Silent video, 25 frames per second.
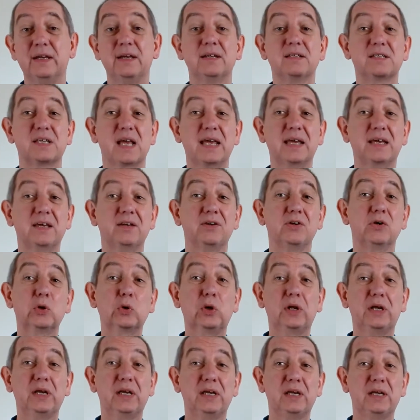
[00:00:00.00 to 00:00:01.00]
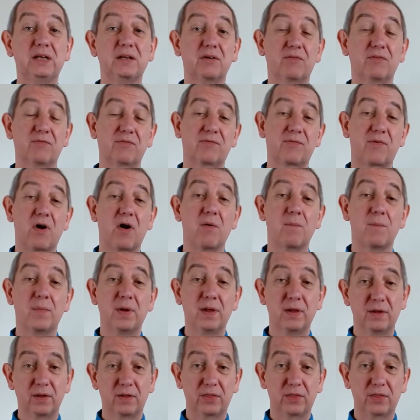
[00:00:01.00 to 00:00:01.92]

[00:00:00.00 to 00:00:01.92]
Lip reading: taking your lead from